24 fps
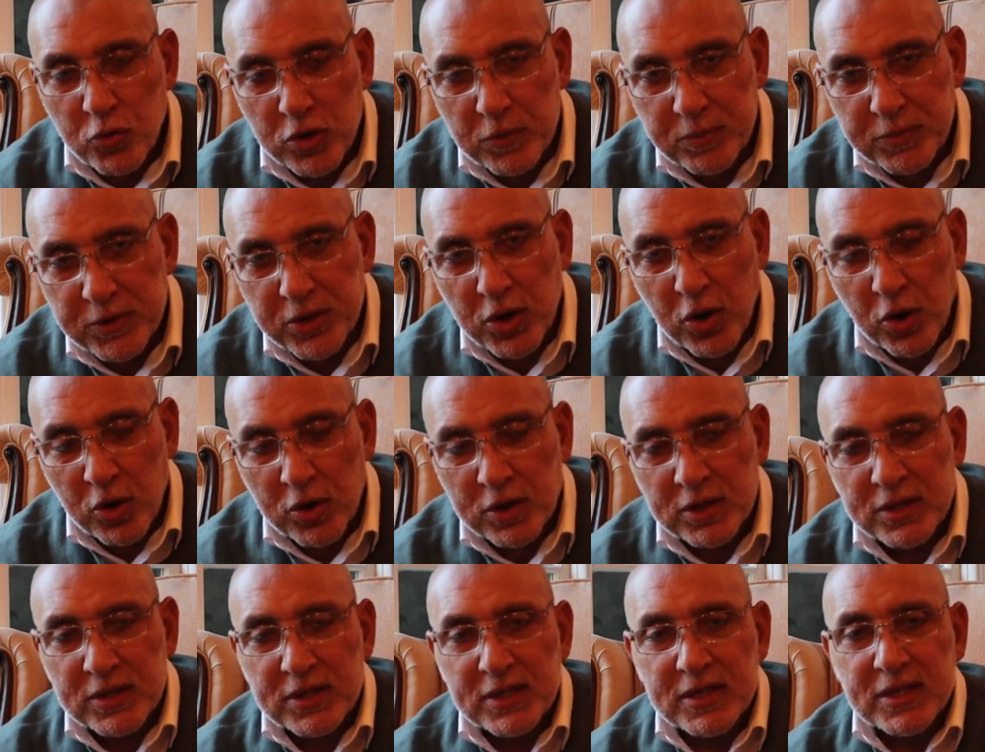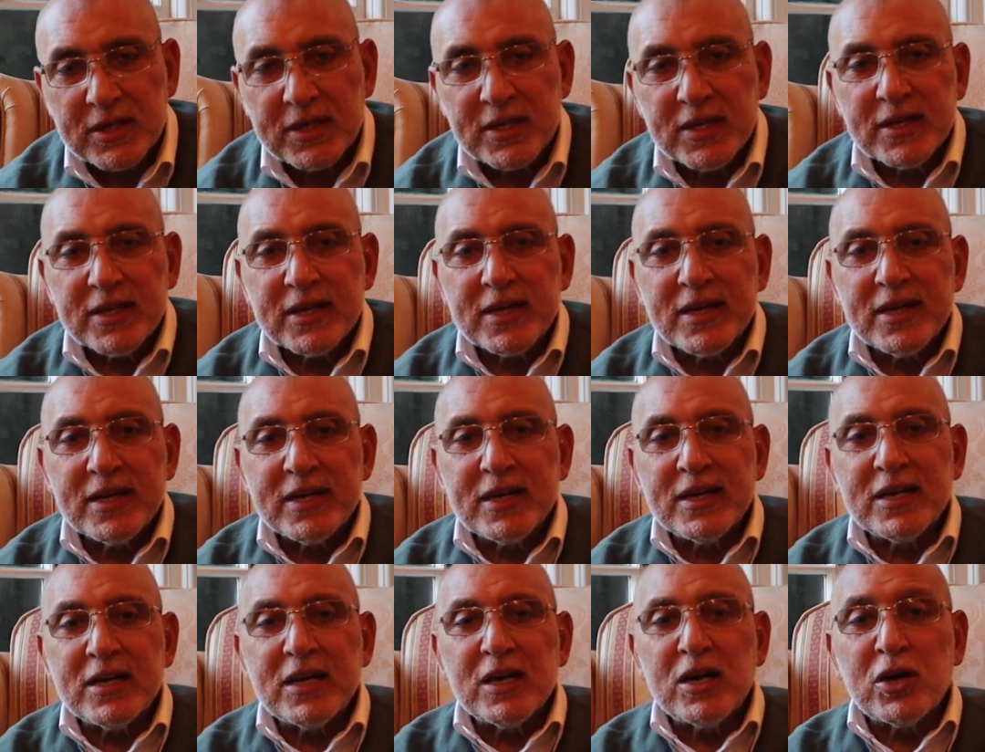will be only
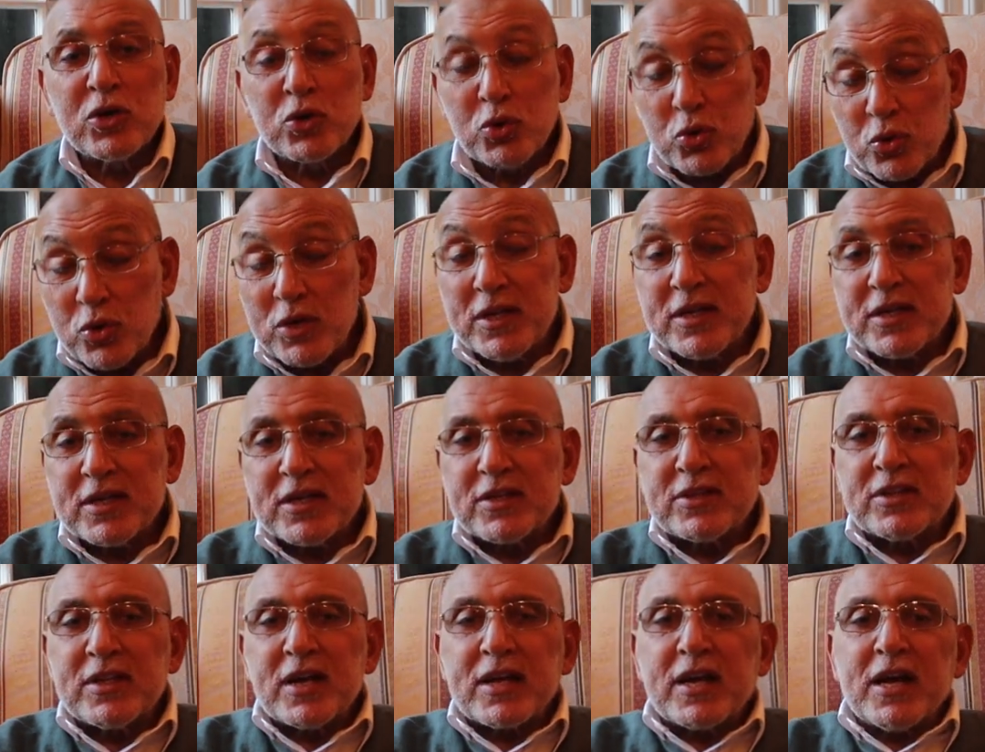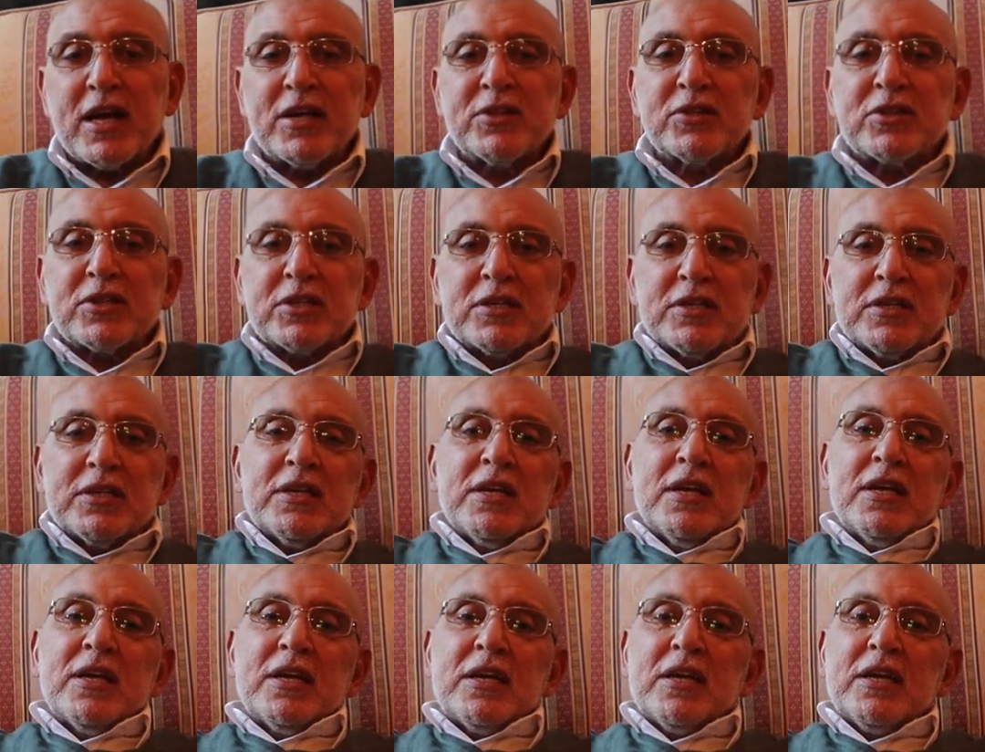ruling the
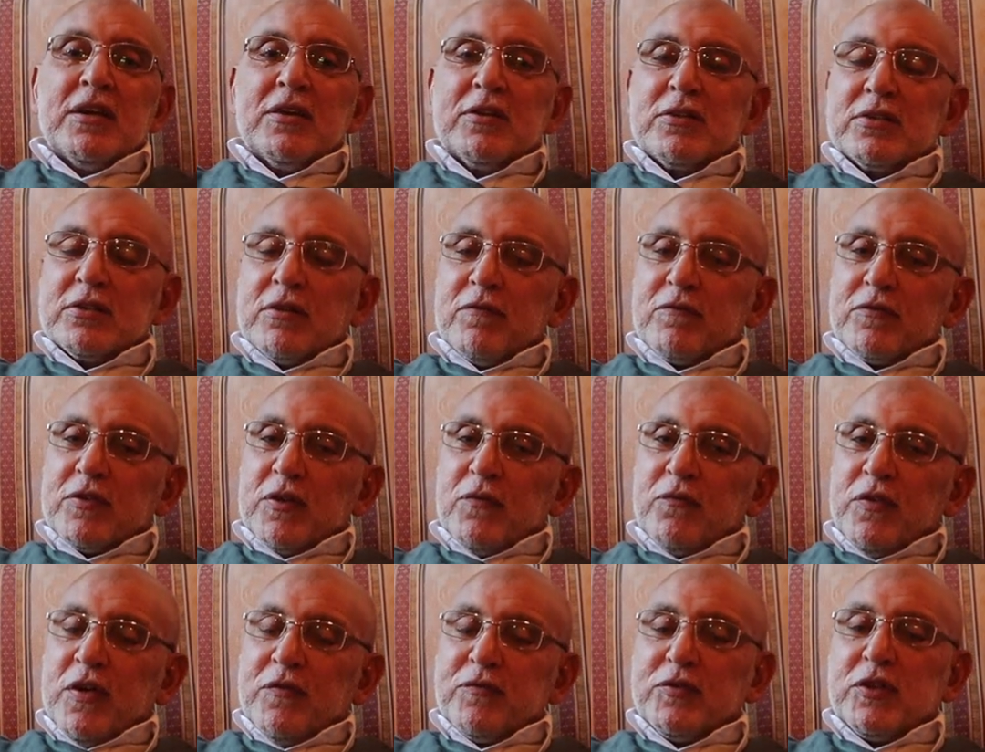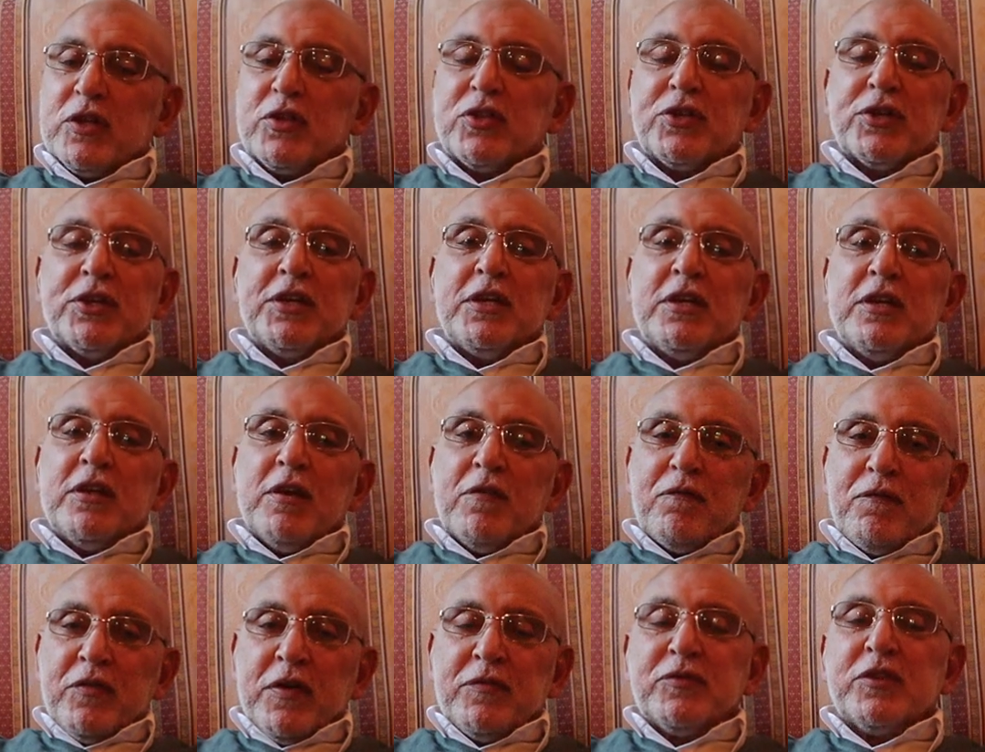country since
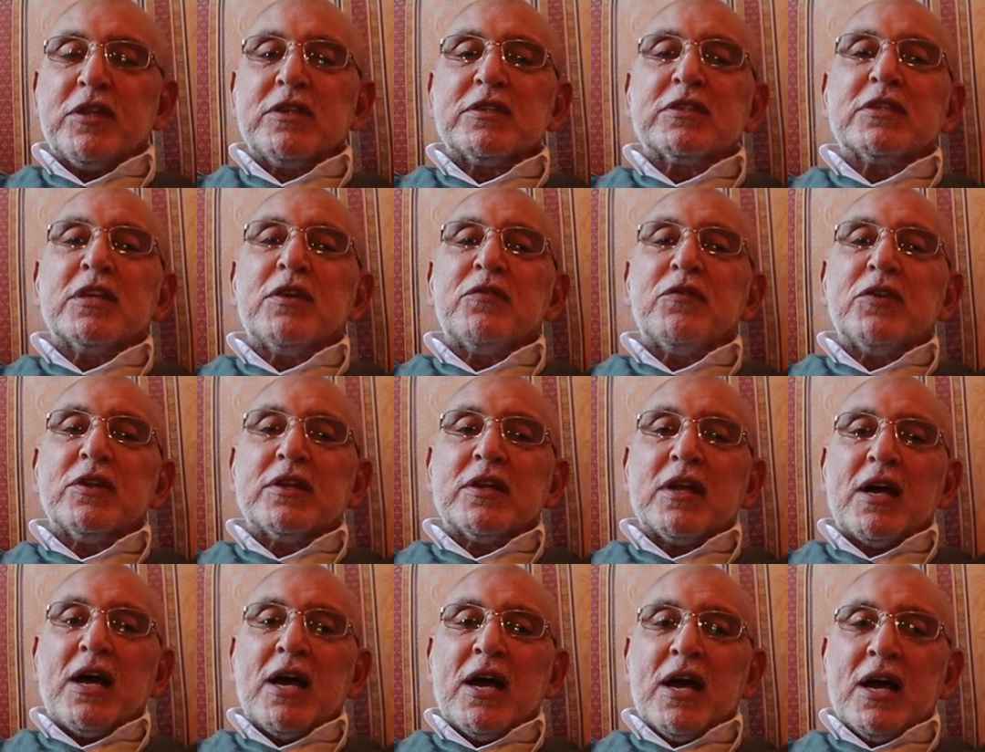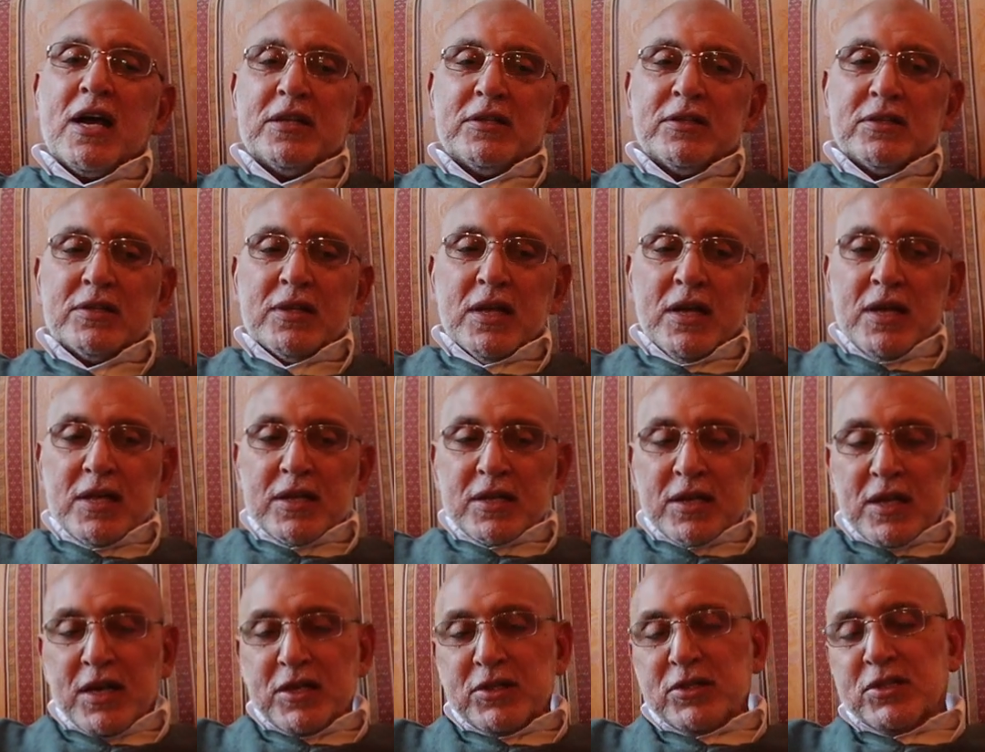53, 57 and
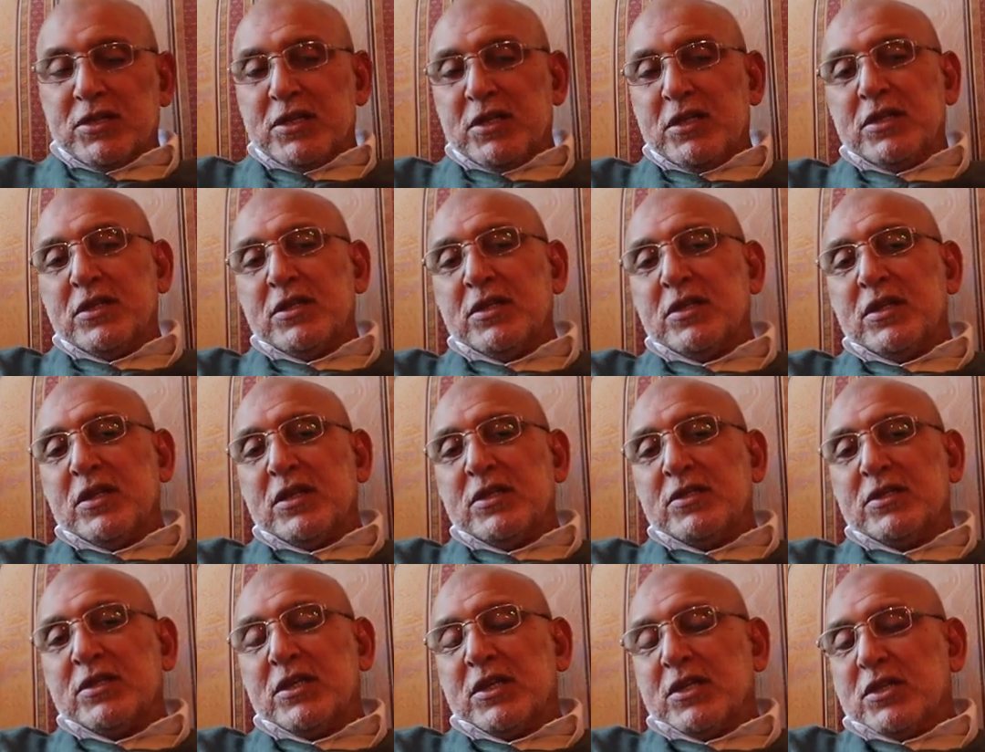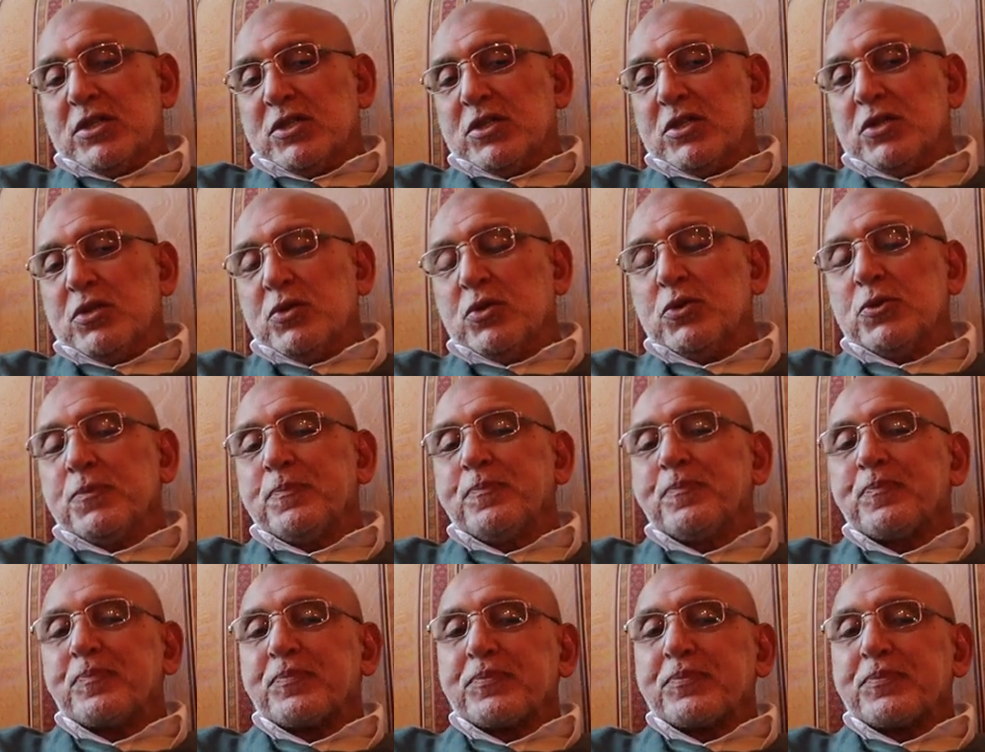1962.